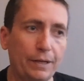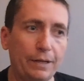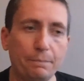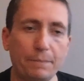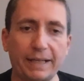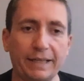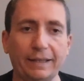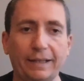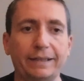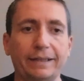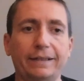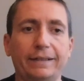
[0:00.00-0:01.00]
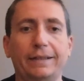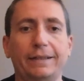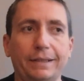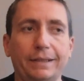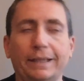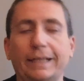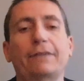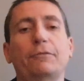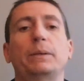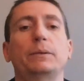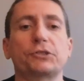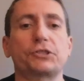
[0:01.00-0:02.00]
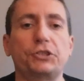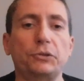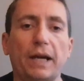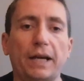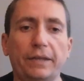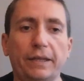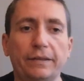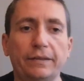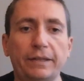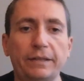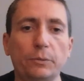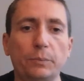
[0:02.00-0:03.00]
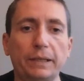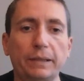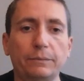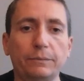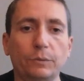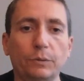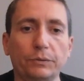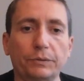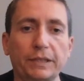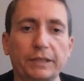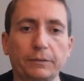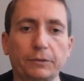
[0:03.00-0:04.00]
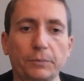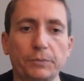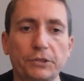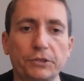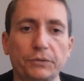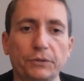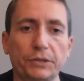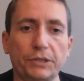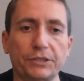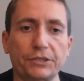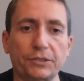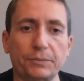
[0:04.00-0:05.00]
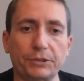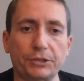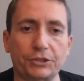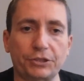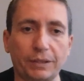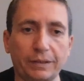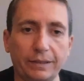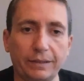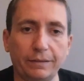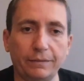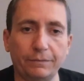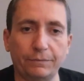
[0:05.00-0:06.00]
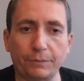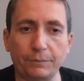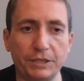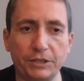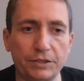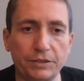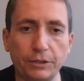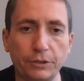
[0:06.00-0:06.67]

make it like a, like everybody will just do that then, and then nobody will think the group's useful because it's just a bunch of shit that from DJs you don't